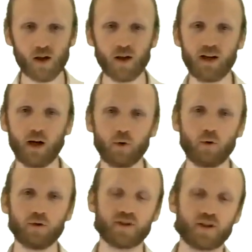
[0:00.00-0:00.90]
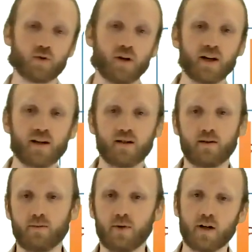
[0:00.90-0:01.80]
Now, in order to try and
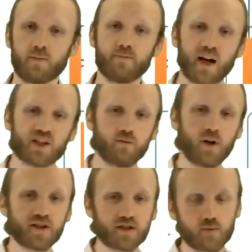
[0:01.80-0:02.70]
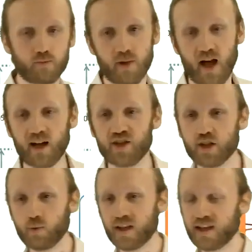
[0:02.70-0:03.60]
maximize the energy
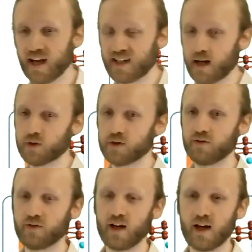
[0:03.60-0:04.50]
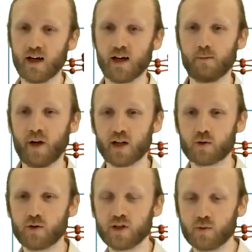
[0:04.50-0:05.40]
that we can get out of
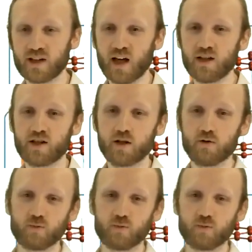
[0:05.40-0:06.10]
batteries, we tend to use